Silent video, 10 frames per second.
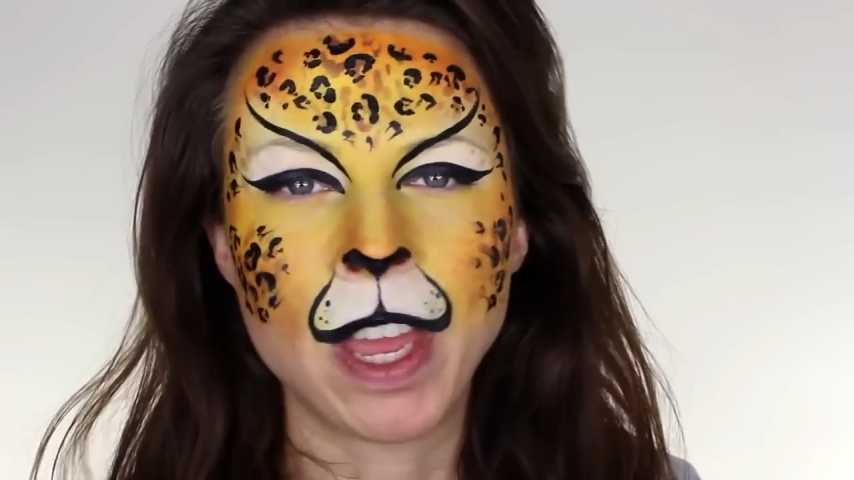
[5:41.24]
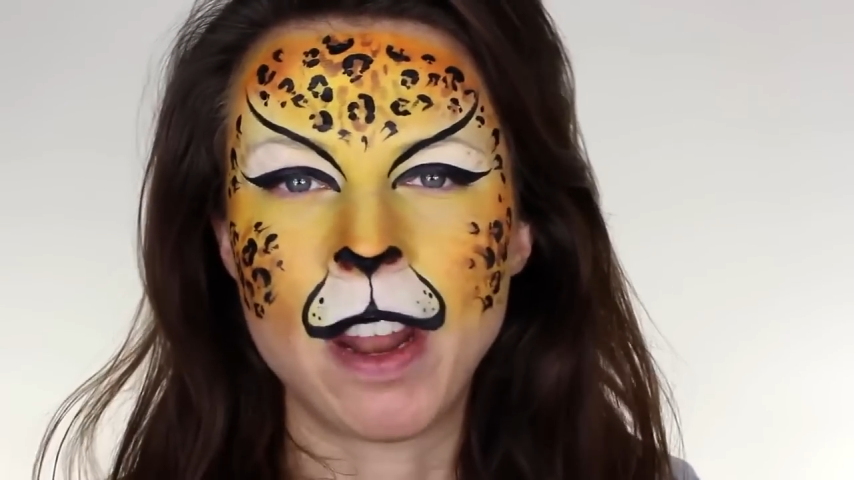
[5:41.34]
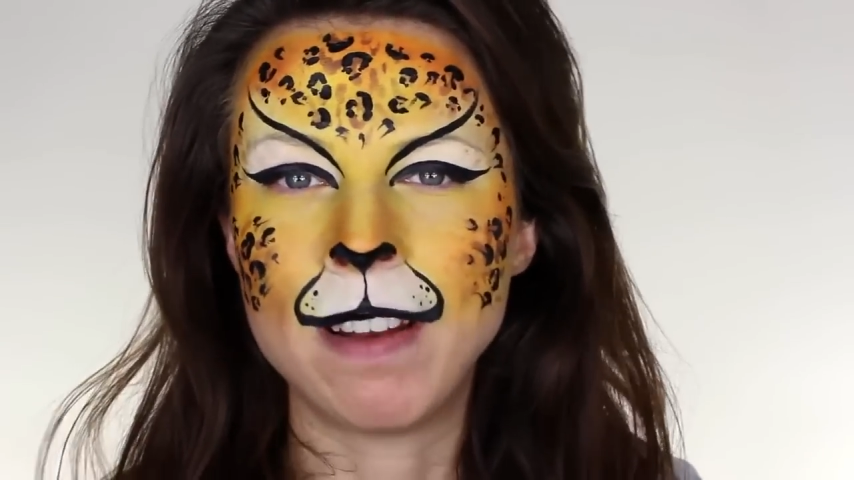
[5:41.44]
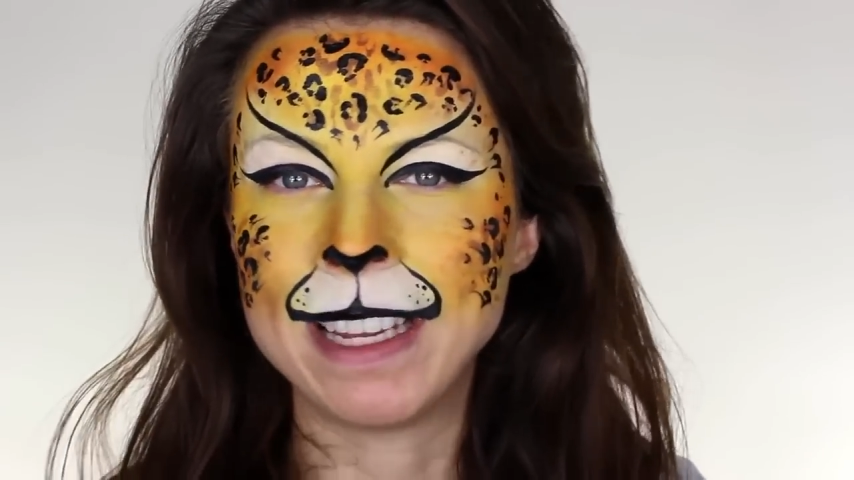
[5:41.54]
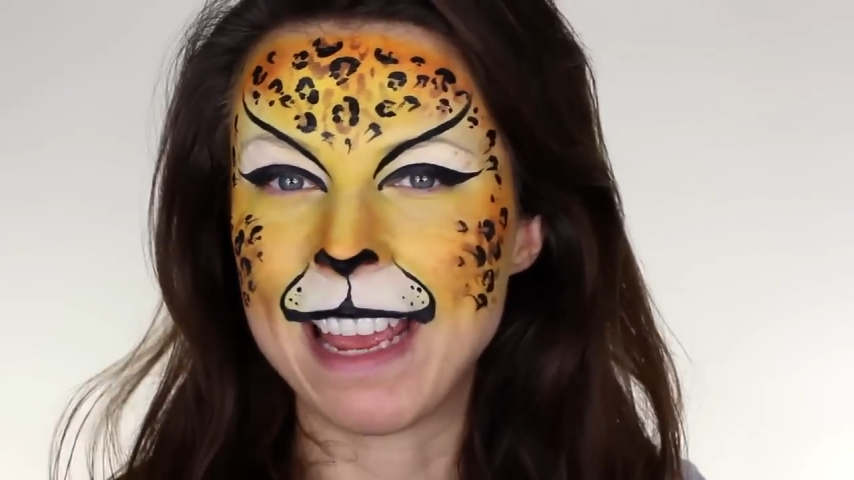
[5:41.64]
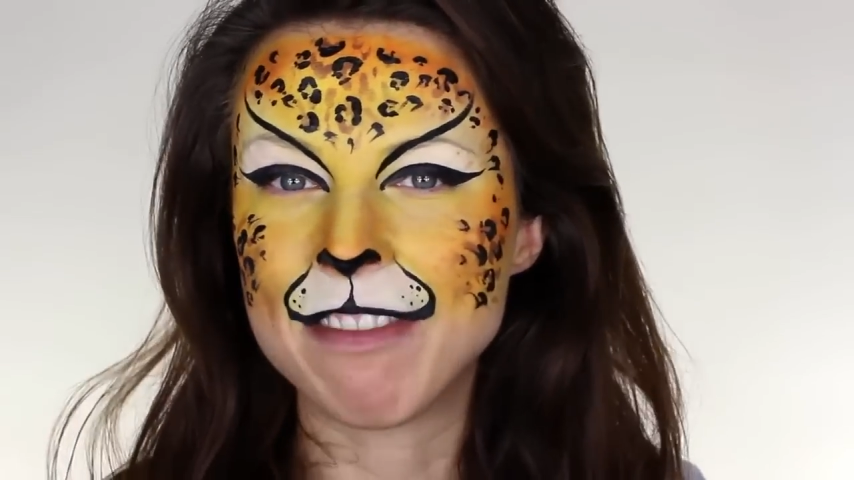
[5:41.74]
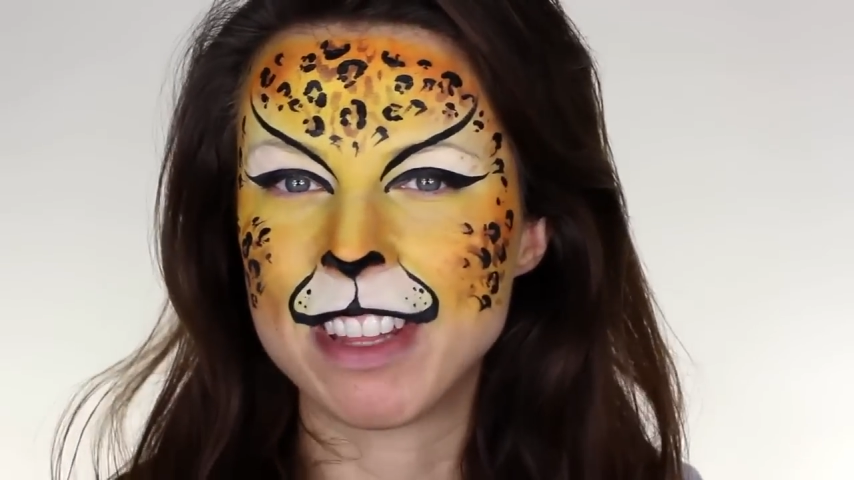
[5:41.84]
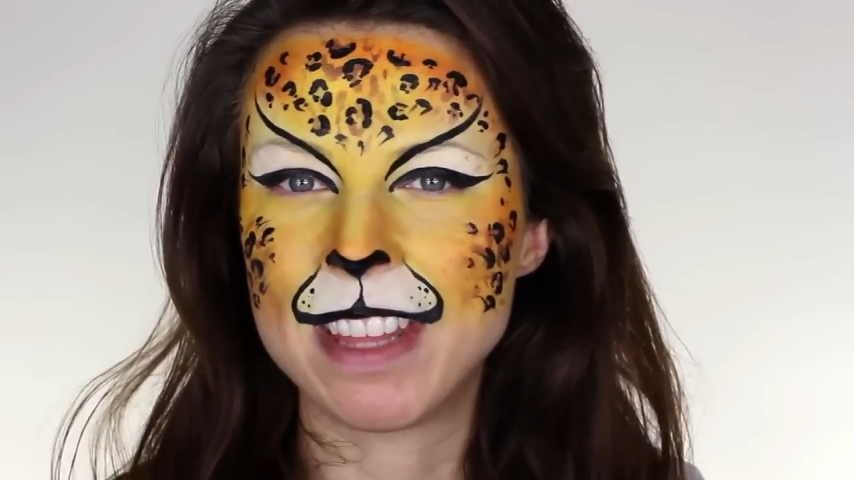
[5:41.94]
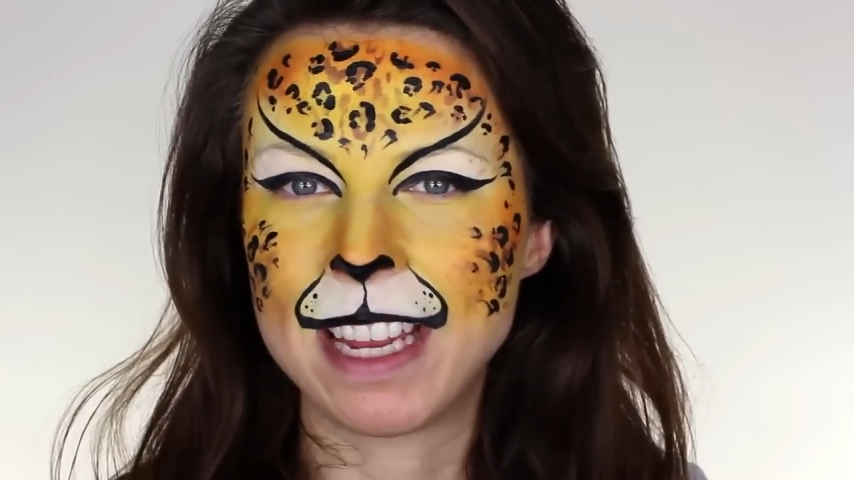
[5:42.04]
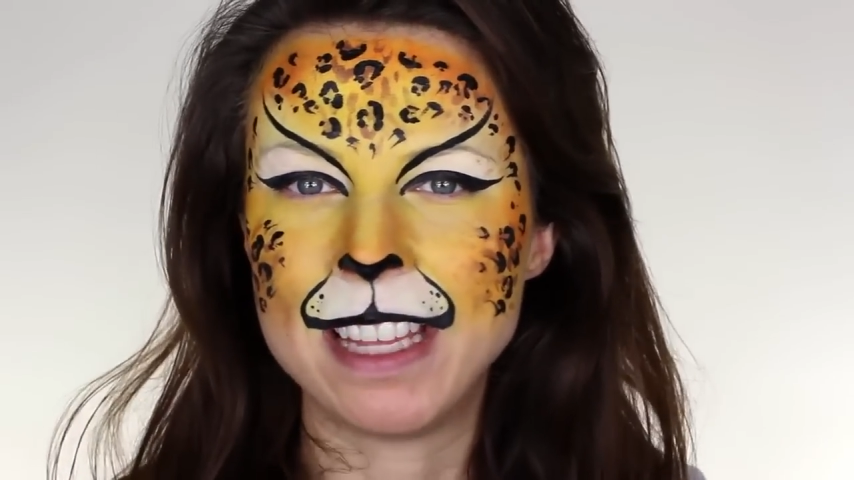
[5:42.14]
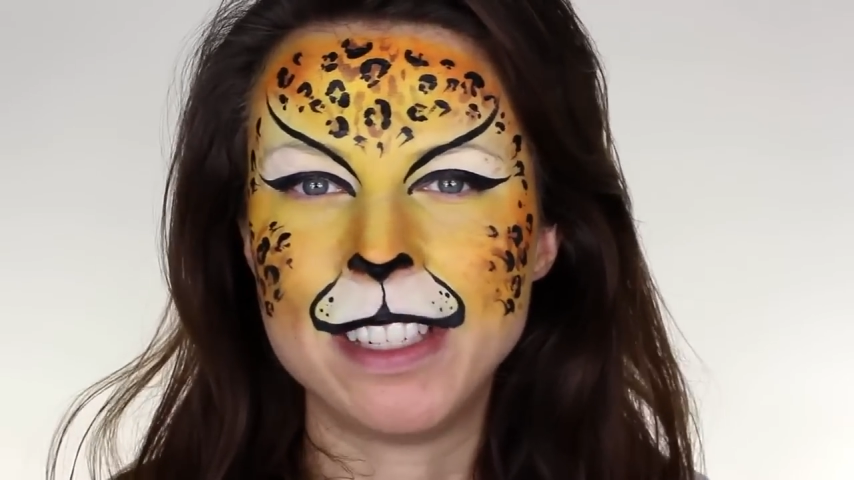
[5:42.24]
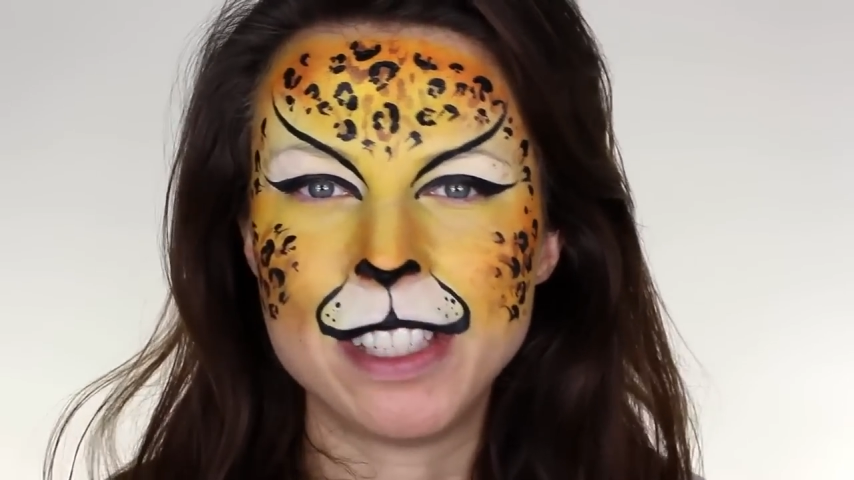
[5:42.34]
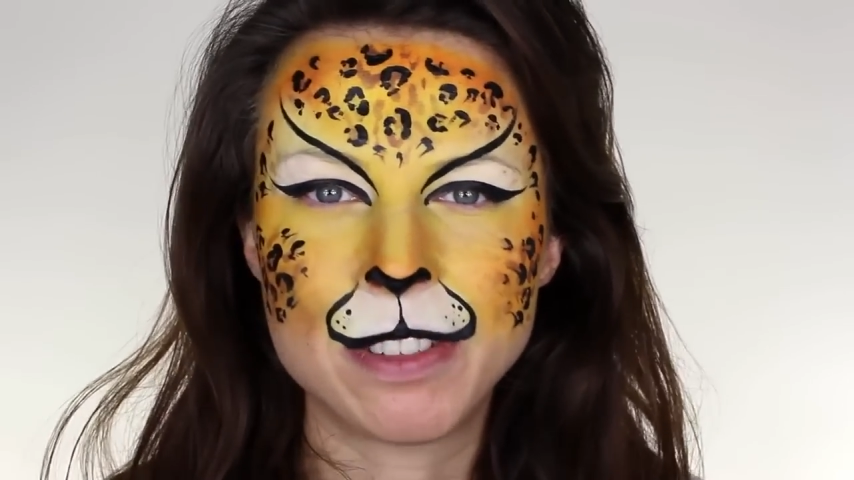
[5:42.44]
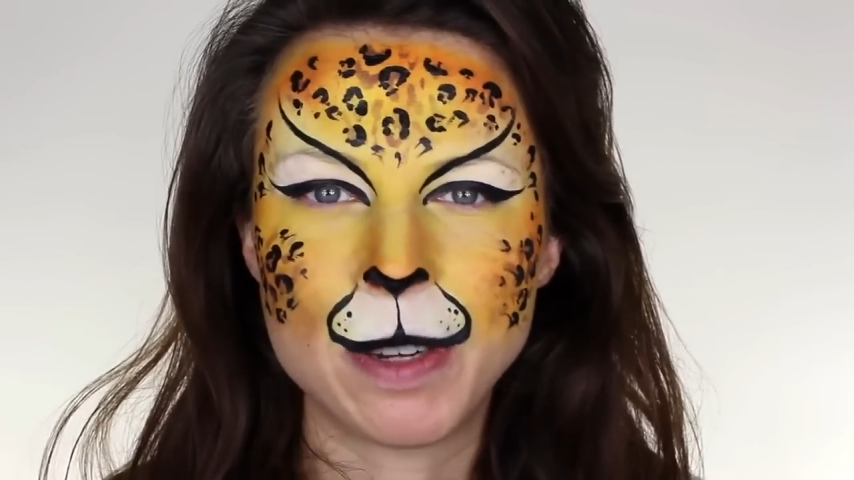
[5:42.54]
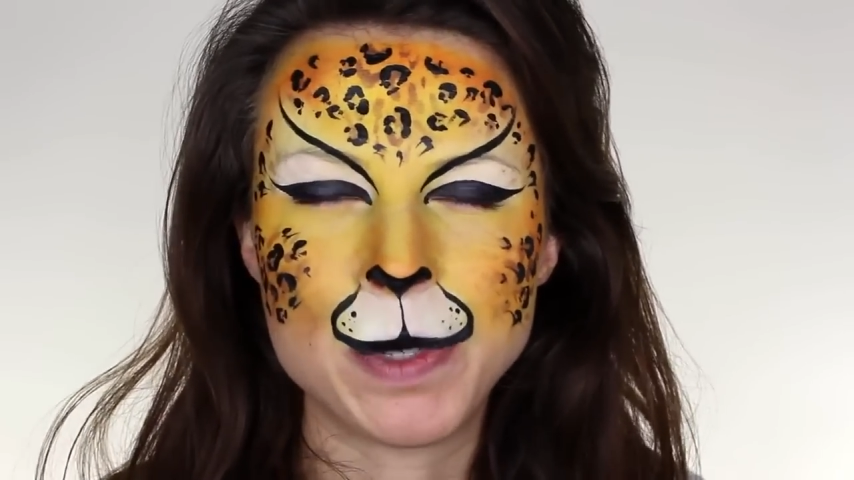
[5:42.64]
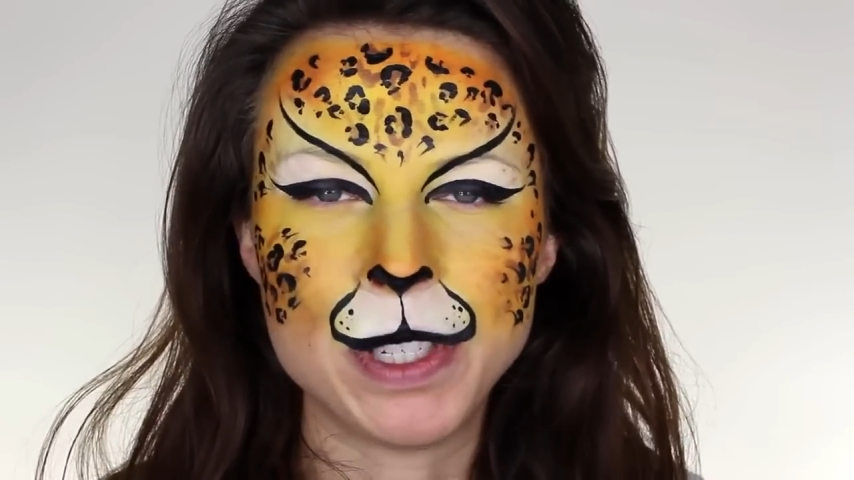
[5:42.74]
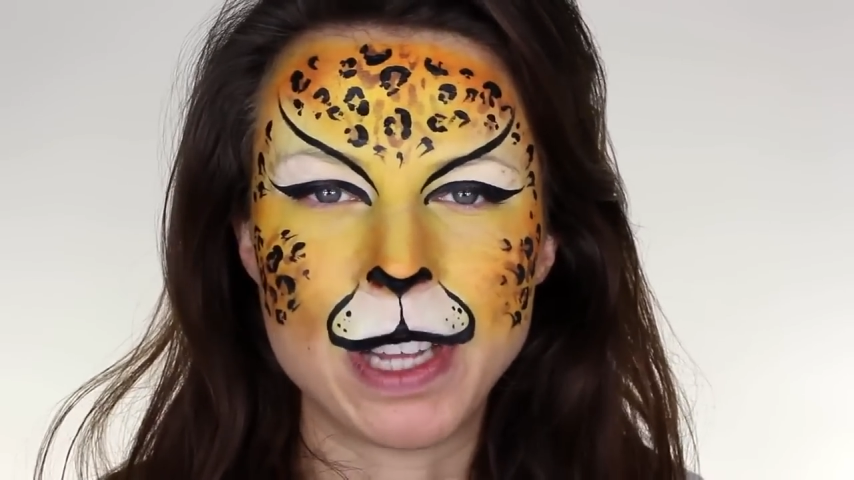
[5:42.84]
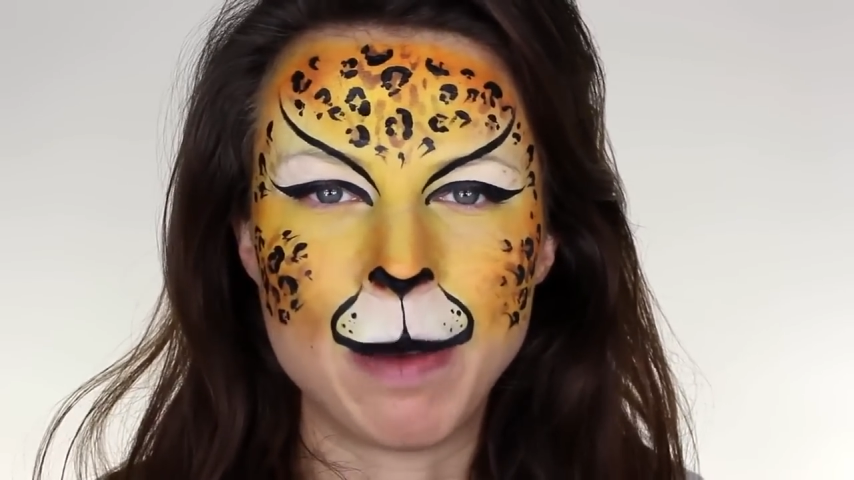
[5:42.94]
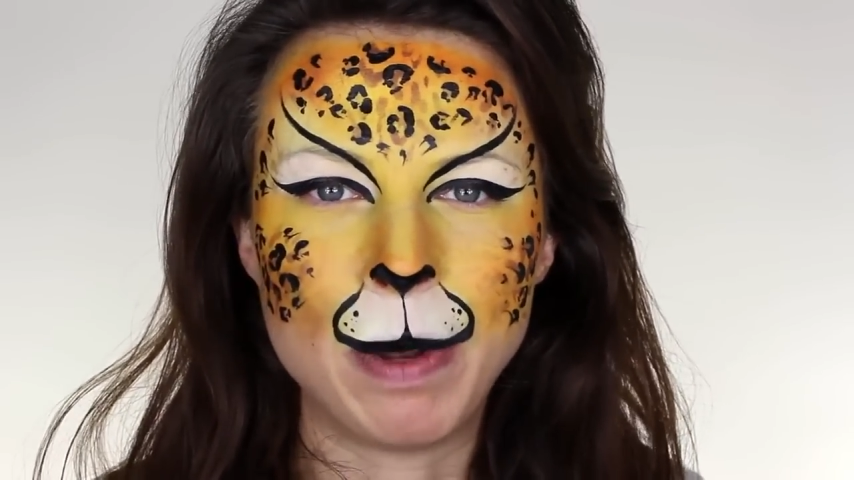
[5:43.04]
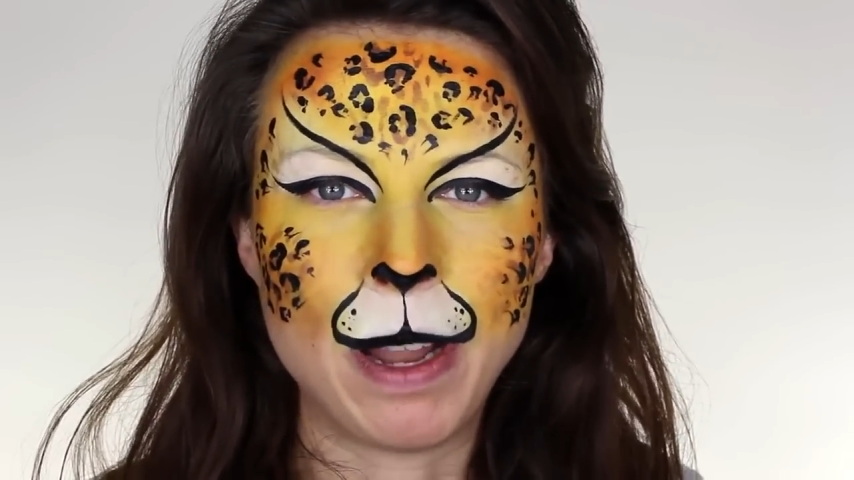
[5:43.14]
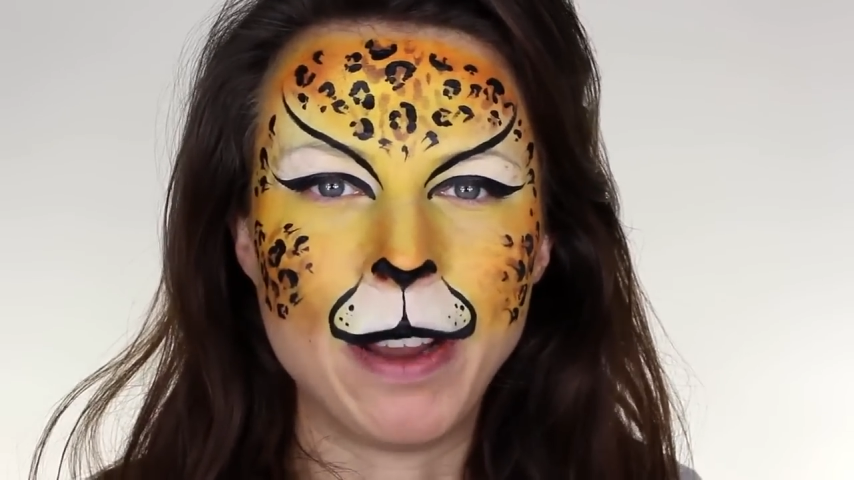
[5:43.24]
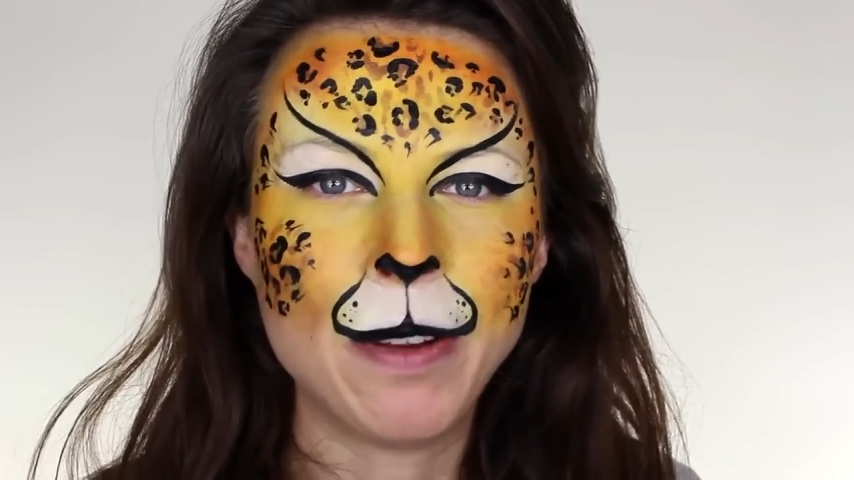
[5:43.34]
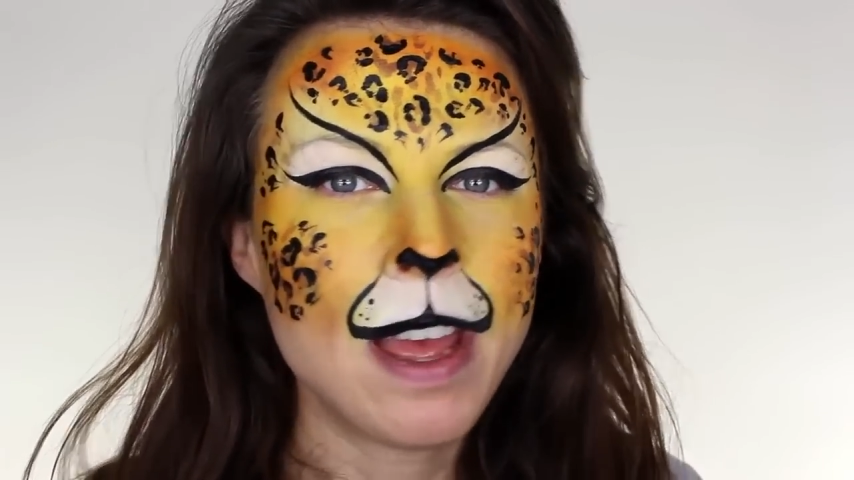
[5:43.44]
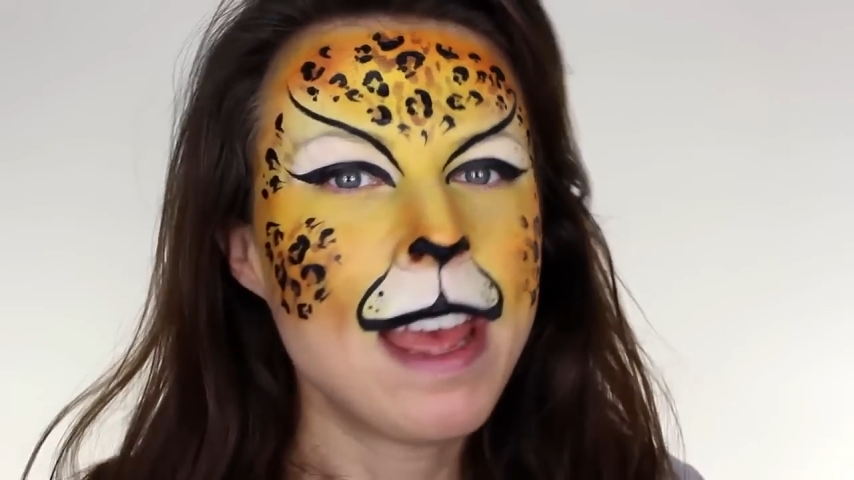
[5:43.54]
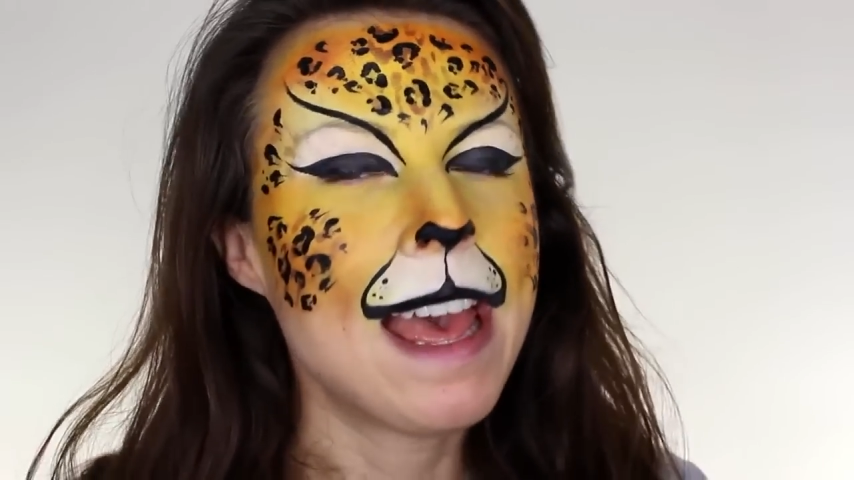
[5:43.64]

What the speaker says: and I'll link everything in the description down below.